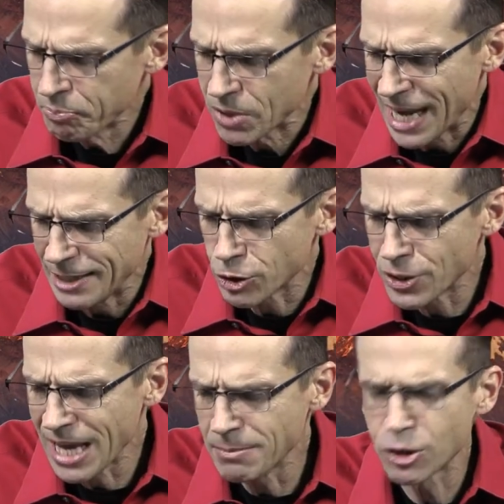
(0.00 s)
and his
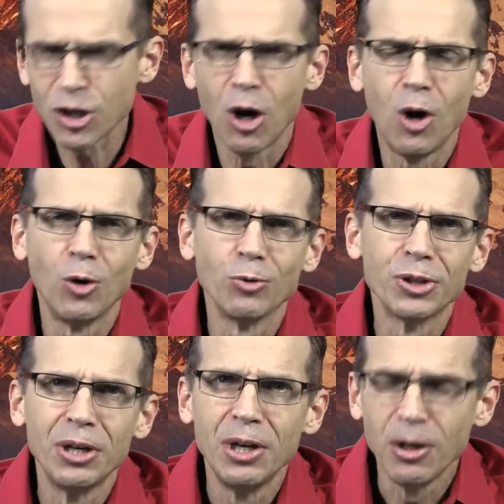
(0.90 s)
name is called
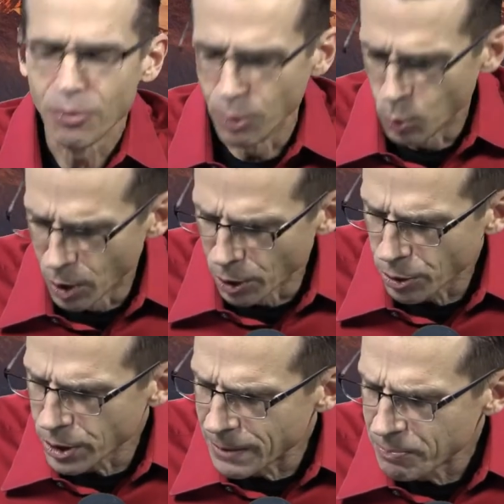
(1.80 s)
the
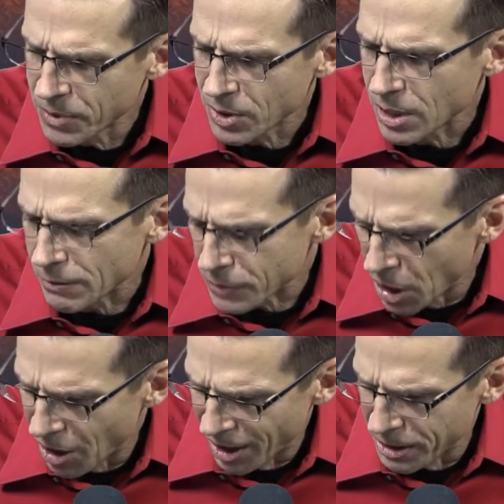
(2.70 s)
Word of
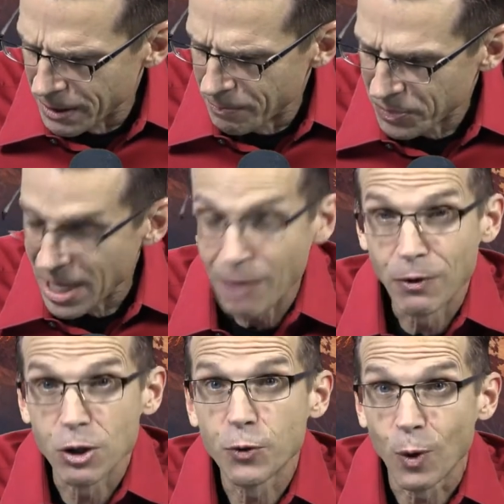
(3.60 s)
God. Now,
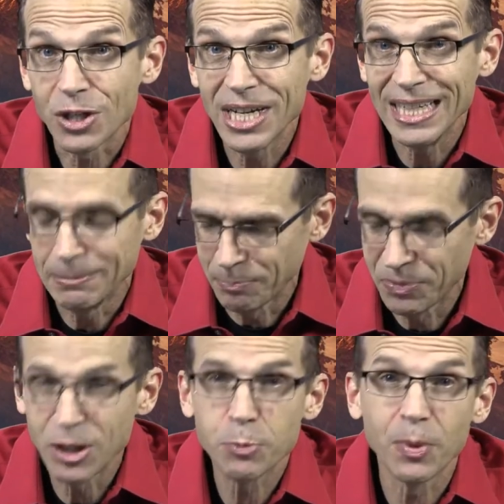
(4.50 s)
verse 14.
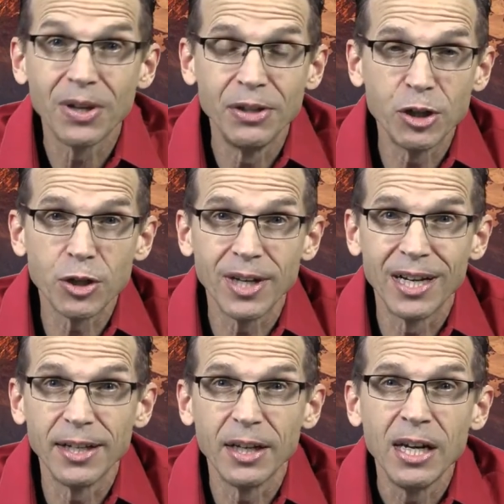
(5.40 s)
This, this
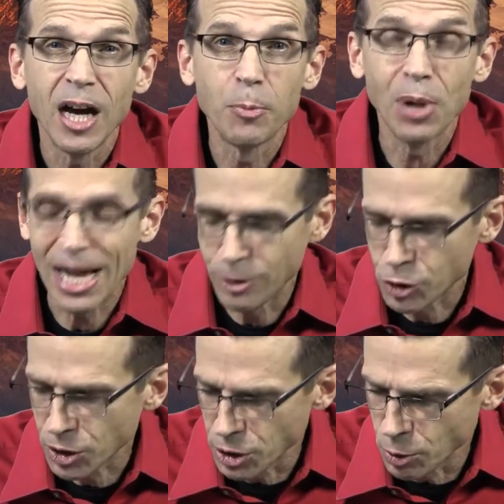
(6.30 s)
uh, applies
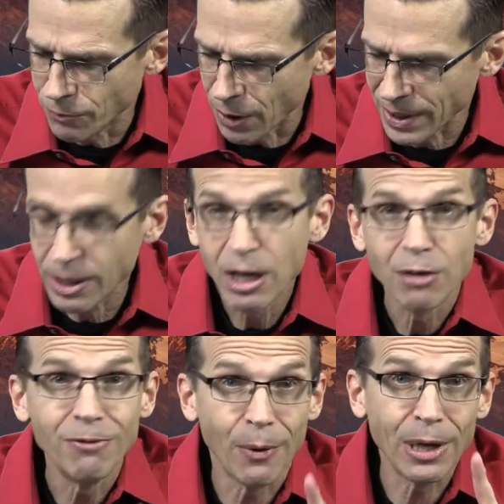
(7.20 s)
to you very,
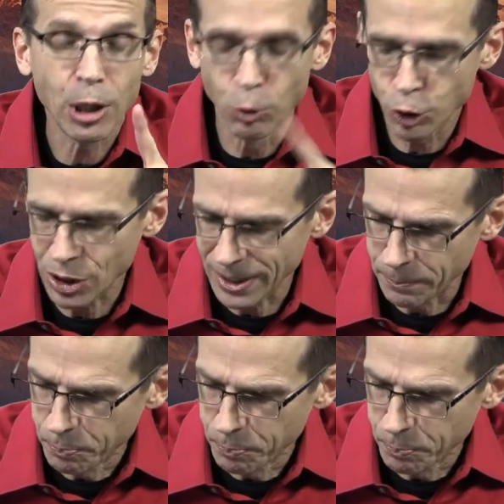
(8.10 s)
very closely.